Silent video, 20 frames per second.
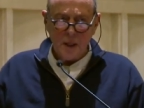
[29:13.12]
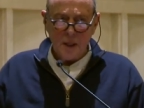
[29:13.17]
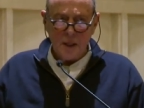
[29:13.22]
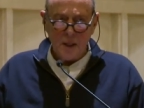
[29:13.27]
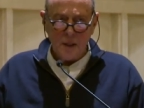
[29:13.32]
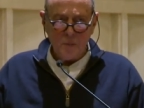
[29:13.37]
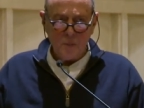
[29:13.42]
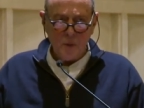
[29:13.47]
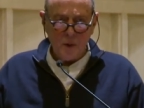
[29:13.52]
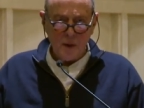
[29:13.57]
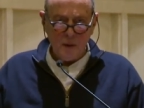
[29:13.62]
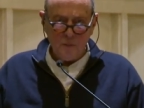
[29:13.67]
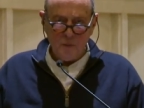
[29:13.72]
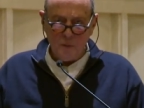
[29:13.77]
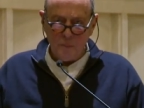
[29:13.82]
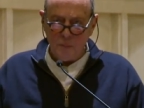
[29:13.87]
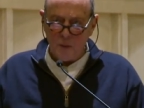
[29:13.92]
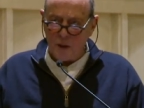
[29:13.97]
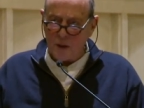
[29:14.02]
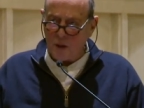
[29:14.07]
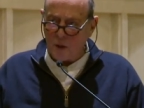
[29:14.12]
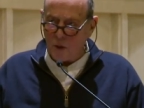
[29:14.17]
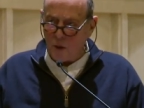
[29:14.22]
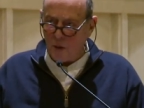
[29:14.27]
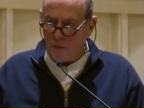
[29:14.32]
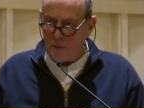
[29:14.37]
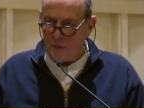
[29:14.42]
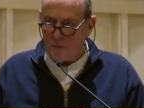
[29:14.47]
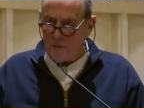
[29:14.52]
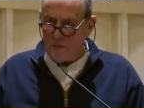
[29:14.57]
a wonderful book
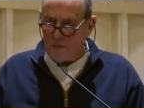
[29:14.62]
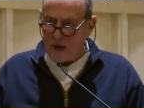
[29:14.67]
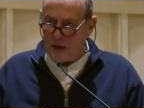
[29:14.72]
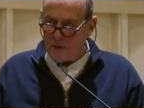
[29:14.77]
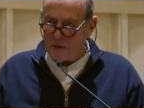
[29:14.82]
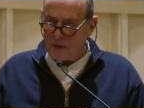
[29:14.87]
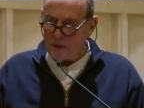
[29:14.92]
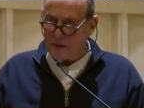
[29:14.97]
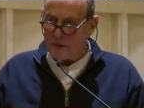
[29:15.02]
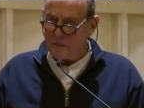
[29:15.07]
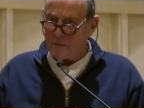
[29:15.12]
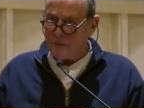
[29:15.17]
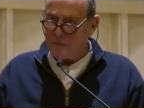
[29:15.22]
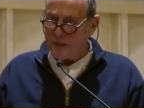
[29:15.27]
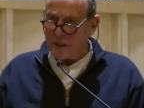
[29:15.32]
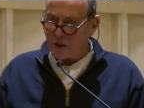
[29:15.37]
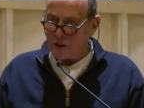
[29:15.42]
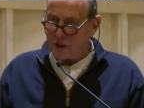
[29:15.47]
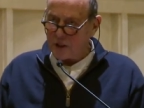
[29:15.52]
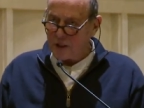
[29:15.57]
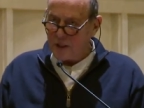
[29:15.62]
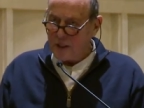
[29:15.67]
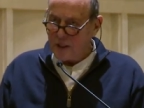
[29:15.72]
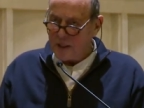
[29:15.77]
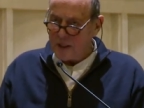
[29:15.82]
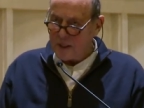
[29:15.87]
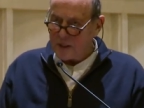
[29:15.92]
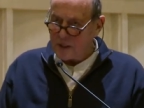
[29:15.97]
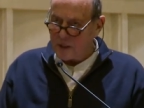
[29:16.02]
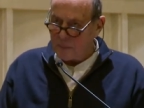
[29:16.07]
called The Founding Fish.
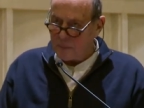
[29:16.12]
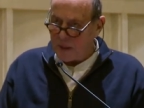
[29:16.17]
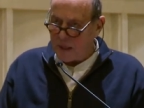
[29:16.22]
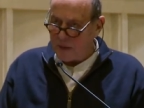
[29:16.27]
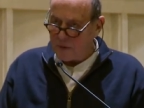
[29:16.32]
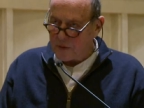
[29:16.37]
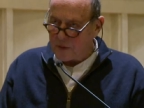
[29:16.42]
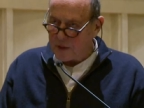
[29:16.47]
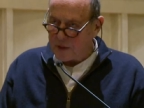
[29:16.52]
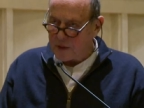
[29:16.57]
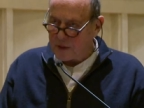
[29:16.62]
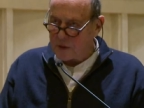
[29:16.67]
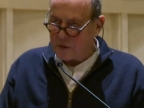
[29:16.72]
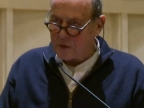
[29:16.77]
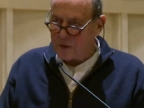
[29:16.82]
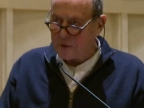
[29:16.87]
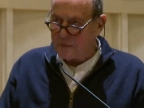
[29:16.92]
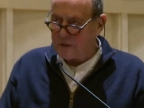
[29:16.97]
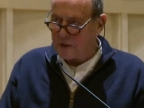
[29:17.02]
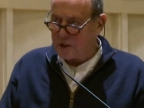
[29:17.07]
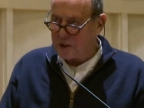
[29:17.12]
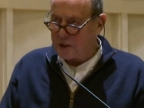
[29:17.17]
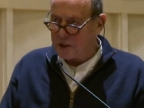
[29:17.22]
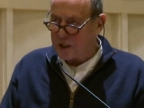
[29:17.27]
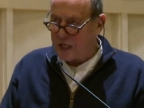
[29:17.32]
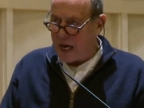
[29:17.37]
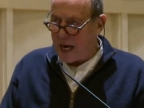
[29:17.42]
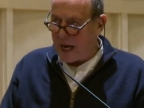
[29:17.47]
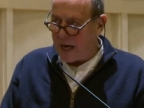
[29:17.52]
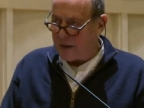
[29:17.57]
It's about the history of the
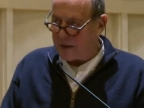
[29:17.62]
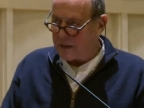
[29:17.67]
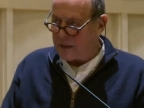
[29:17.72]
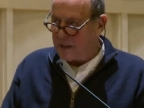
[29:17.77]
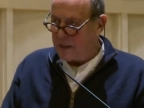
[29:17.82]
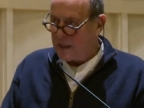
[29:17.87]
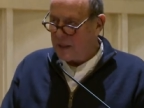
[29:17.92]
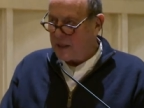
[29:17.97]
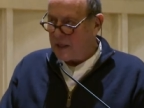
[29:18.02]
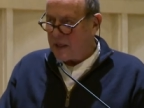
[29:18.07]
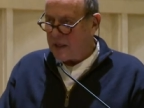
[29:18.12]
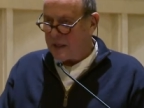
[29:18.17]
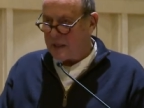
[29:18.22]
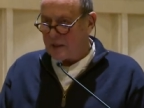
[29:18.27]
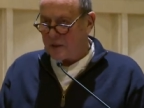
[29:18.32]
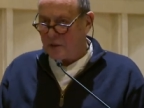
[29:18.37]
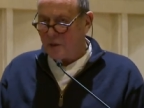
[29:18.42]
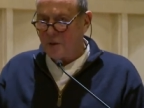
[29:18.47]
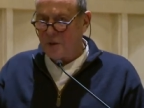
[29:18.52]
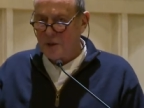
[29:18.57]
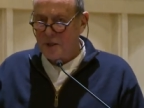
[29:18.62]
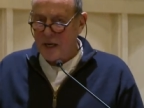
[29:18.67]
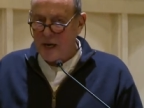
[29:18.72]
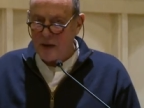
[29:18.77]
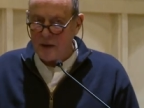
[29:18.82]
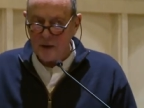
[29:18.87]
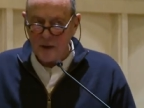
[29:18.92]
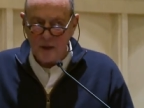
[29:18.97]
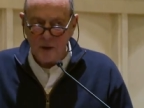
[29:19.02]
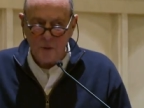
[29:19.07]
shad. And it turns
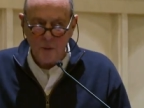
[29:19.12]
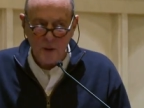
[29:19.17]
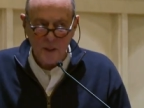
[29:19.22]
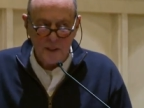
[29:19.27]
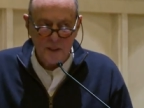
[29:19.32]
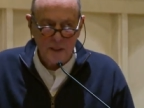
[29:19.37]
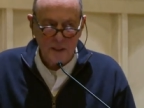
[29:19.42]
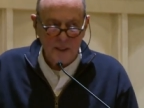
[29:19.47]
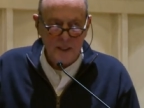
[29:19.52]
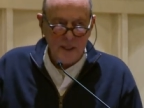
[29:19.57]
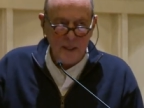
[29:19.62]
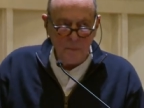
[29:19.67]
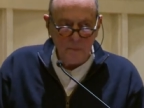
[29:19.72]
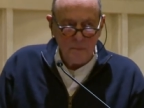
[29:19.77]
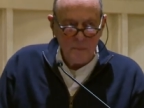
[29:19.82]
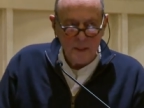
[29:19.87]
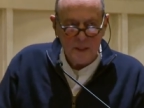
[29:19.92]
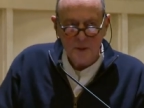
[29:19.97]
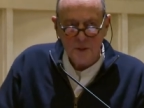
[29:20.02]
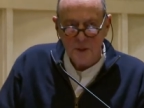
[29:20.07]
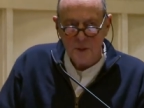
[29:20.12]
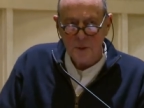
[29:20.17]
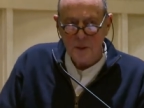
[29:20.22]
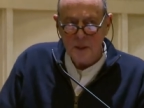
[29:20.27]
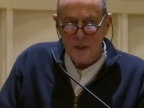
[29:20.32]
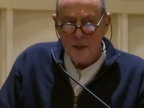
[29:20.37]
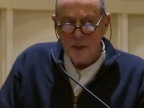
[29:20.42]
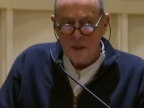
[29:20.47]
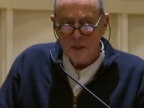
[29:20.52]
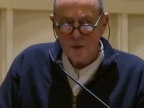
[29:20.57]
out, according to him, it's a,
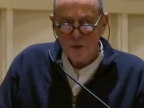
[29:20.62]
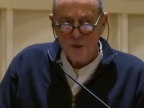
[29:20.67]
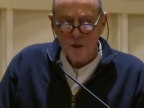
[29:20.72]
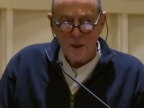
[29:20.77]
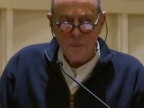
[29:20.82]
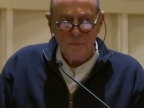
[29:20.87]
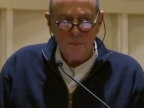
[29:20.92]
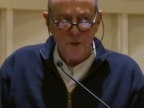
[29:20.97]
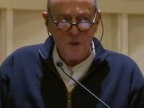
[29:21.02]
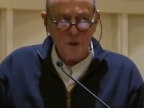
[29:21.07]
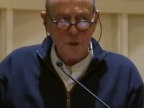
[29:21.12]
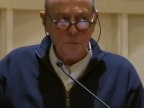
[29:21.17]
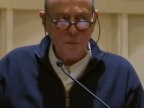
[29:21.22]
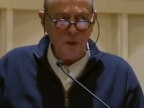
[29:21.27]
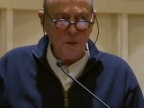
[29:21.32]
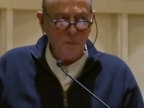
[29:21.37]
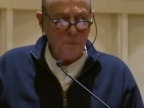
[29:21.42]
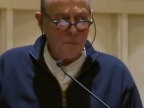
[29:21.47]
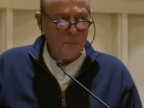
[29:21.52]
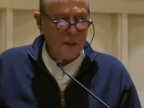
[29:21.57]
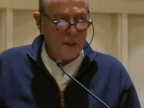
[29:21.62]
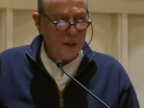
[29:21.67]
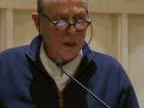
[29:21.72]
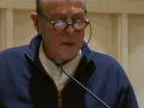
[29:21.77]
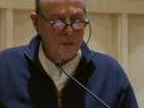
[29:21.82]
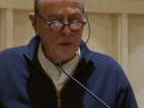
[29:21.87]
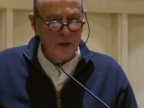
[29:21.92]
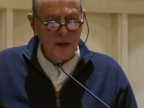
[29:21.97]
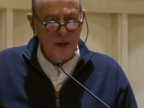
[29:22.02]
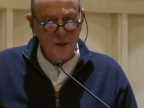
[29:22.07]
some dispute, but
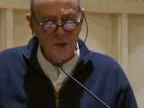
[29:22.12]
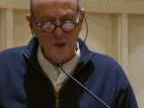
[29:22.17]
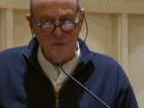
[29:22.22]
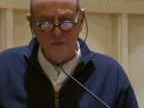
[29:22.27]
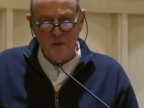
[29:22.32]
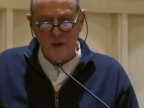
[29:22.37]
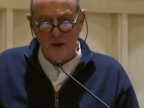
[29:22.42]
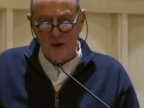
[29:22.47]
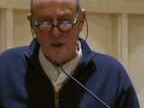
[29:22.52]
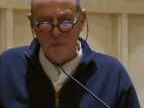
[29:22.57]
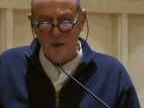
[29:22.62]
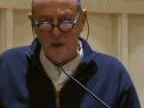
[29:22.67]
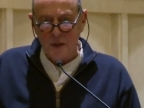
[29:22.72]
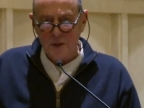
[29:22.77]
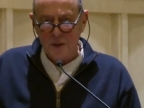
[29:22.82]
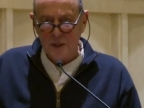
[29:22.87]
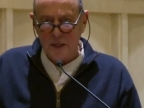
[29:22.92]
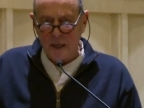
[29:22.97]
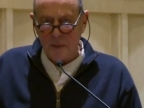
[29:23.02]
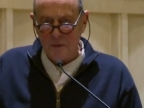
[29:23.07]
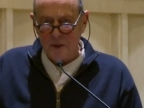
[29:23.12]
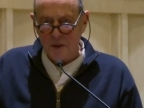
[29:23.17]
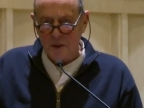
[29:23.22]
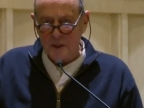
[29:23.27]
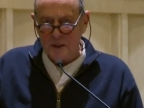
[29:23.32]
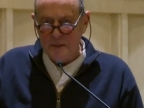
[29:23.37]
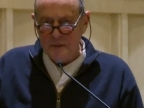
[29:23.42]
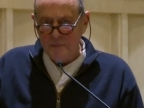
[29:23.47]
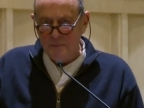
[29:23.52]
I think it's fairly well established,